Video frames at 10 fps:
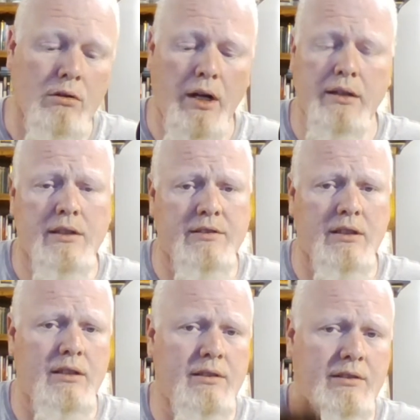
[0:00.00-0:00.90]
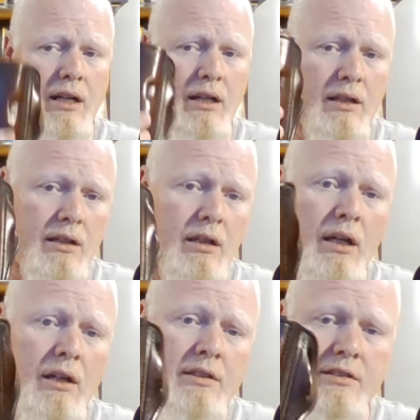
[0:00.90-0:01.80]
All right, this is a
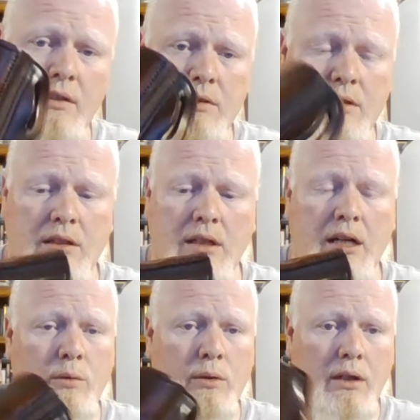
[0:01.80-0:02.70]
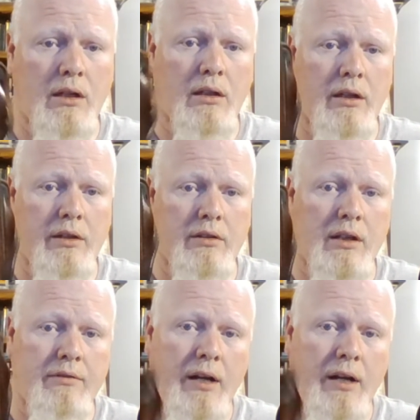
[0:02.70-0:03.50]
1791 gun leather.